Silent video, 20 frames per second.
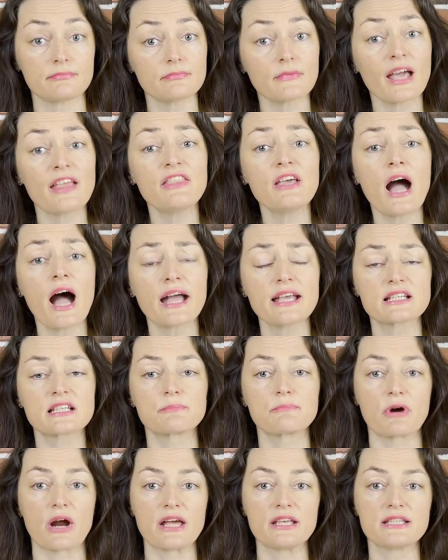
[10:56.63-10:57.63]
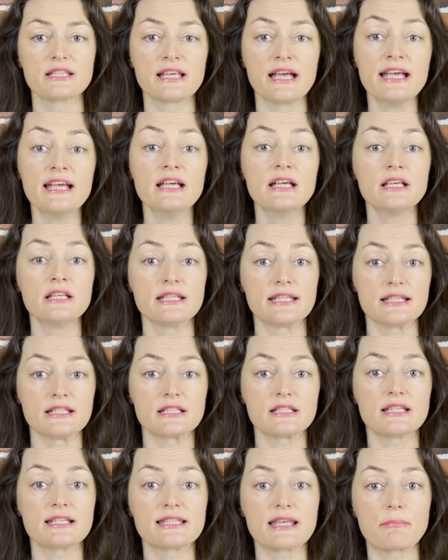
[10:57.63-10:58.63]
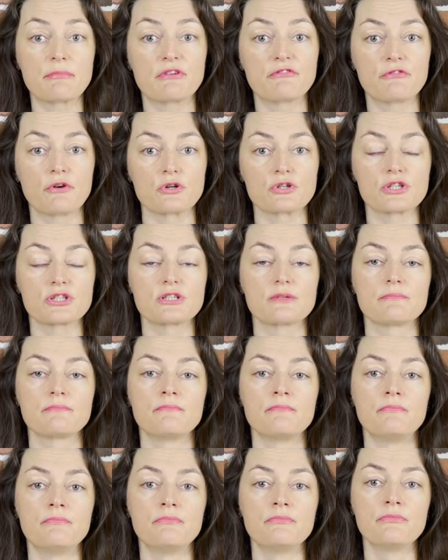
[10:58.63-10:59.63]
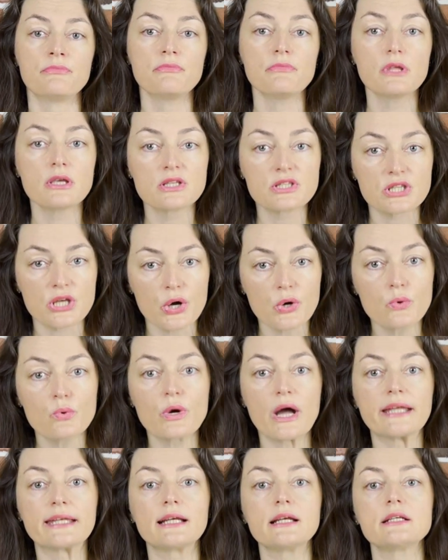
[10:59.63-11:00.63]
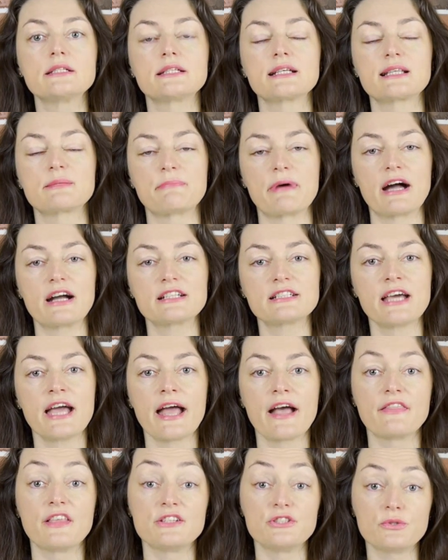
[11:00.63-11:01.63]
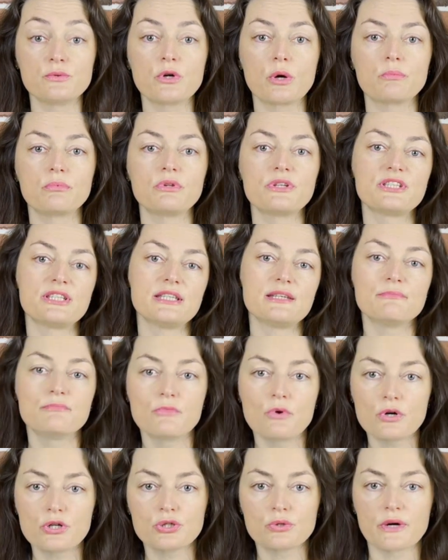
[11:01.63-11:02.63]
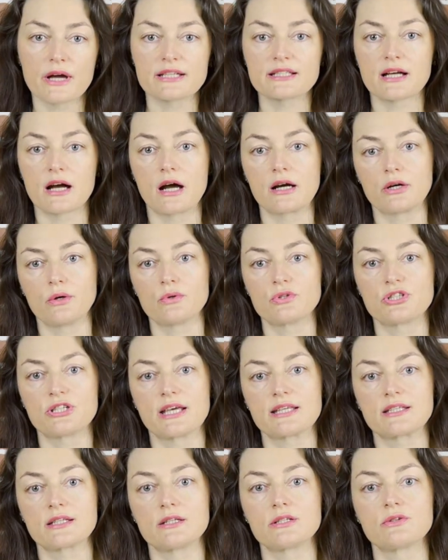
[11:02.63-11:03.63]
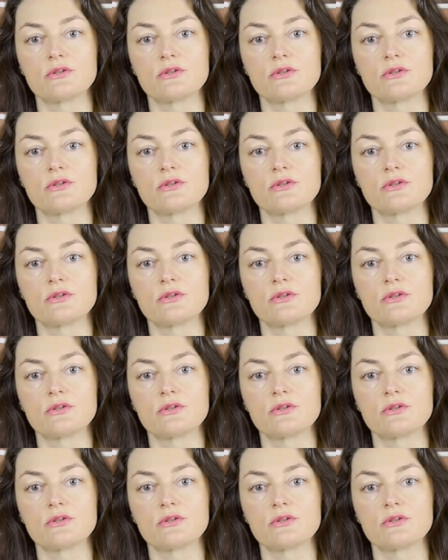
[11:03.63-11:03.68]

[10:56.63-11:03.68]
the highest price since December 1st. So, analysts expect that Europe will see more US cargoes destined to